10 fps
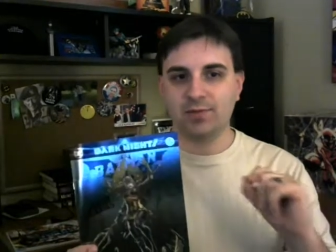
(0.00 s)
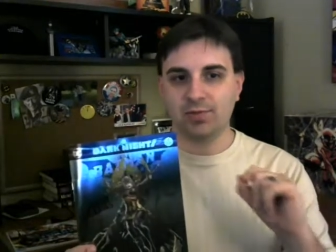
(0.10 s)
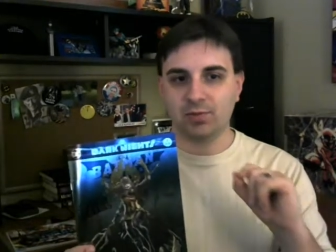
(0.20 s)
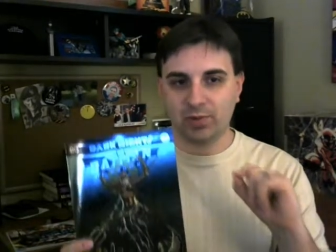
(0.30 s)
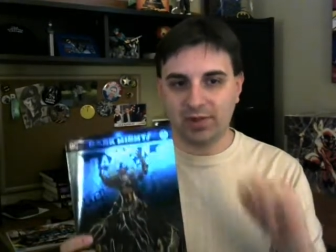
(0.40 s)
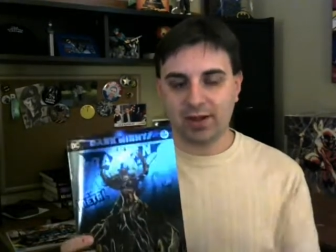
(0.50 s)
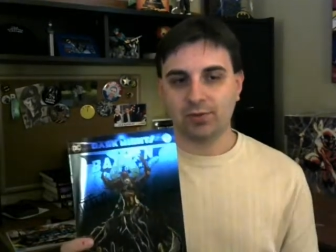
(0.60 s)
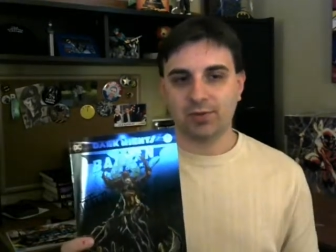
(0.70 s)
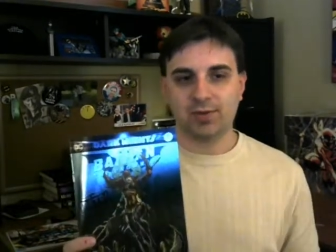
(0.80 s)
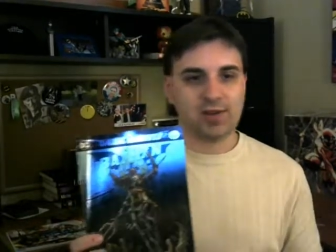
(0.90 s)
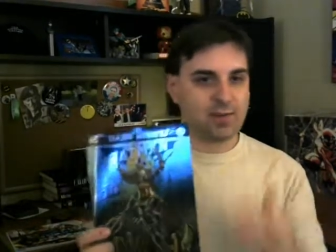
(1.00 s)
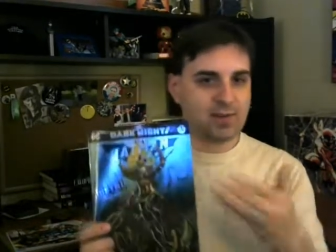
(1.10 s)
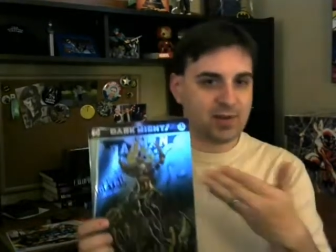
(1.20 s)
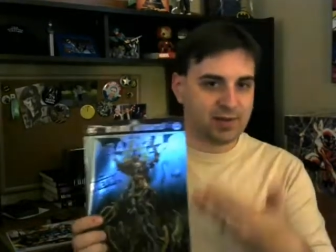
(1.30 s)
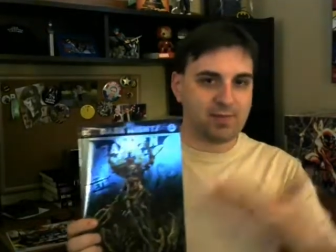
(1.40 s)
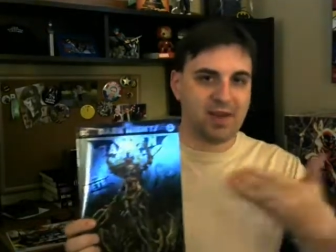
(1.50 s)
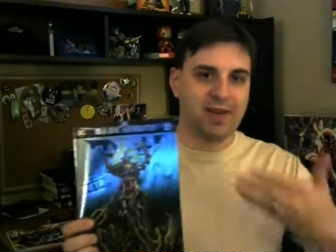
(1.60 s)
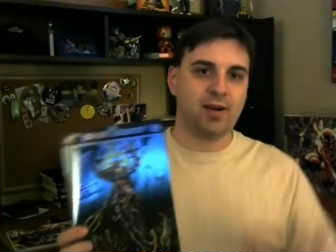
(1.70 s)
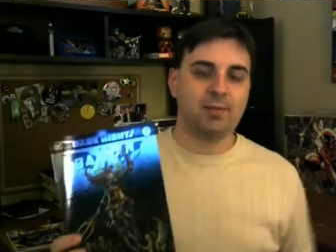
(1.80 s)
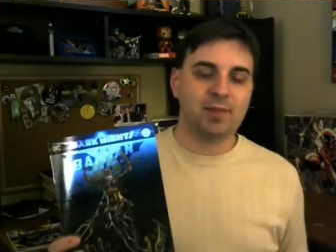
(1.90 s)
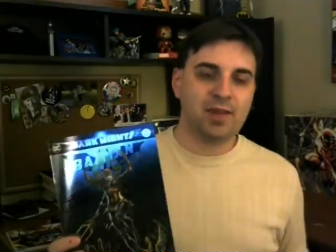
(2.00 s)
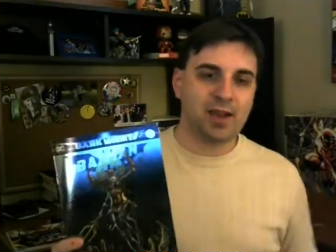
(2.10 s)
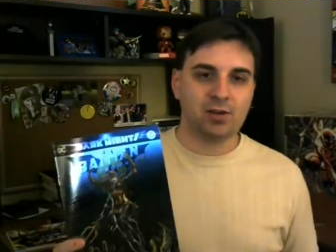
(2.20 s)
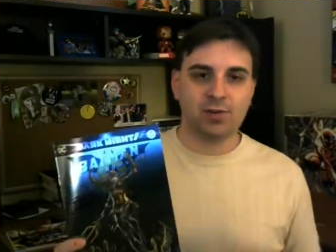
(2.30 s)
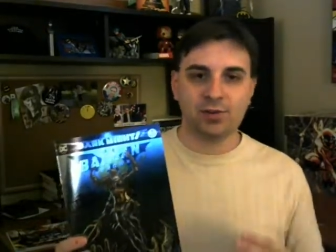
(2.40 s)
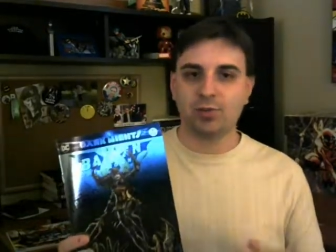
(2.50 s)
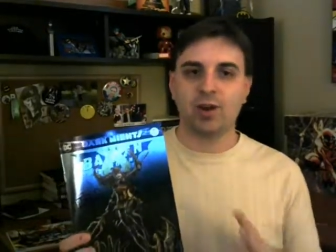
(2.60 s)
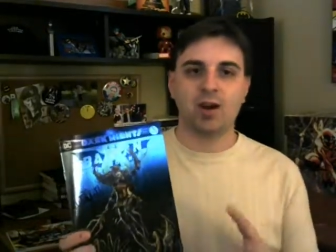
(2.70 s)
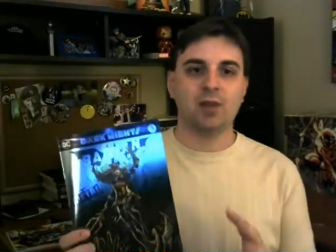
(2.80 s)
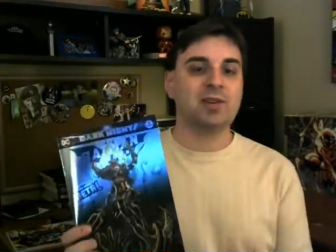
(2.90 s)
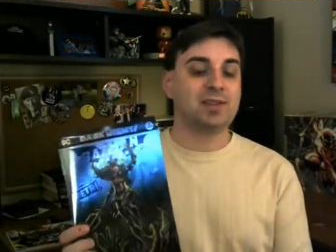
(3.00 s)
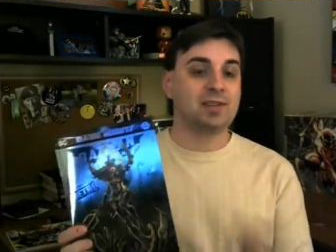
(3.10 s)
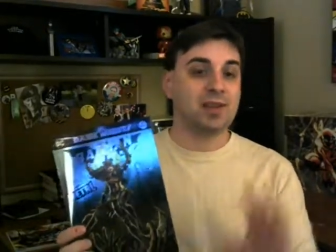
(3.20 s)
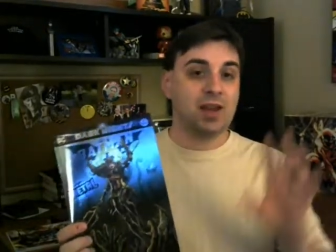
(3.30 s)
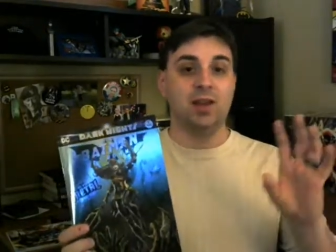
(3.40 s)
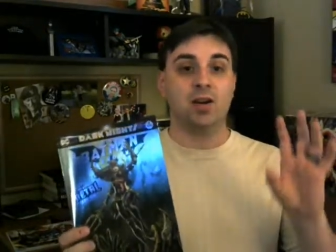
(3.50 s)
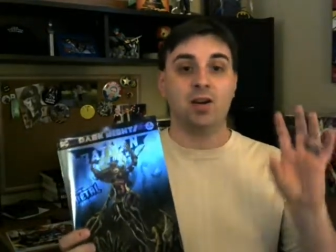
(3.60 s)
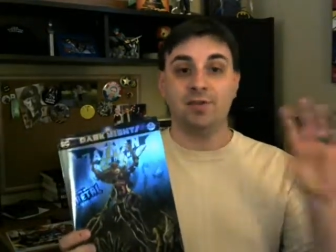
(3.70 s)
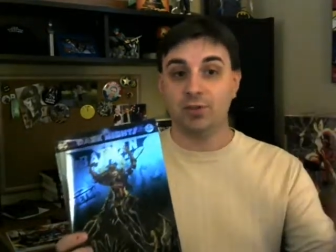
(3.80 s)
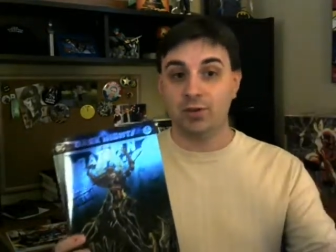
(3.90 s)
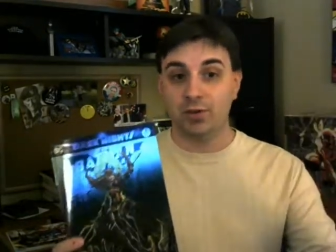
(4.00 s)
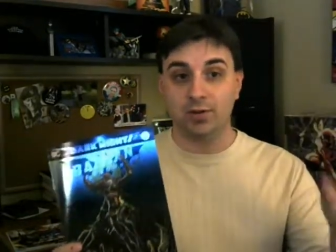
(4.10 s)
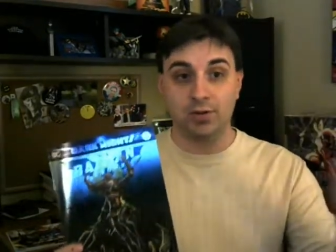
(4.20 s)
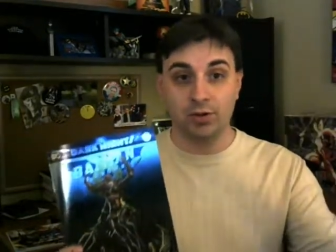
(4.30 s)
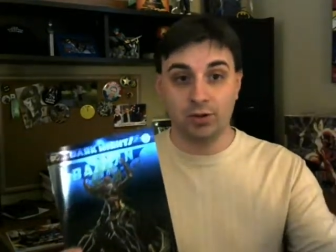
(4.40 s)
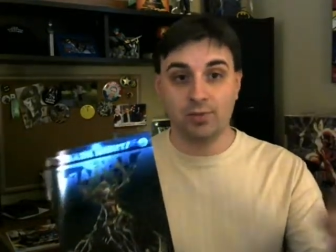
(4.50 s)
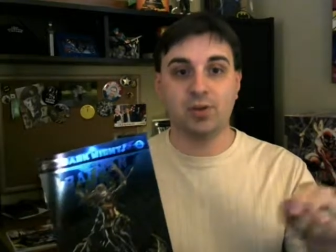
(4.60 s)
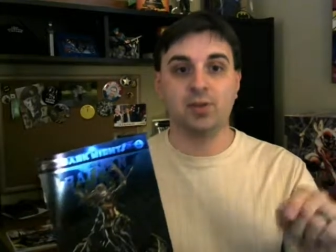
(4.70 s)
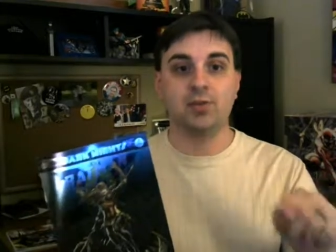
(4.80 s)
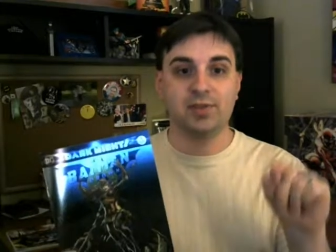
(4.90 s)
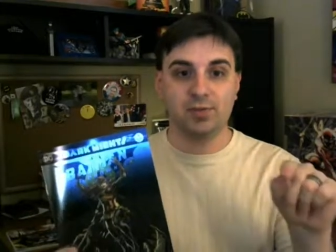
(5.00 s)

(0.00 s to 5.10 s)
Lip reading: It was really interesting. I picked up my copy at Earth 2 Comics on Ventura and Sherman Oaks.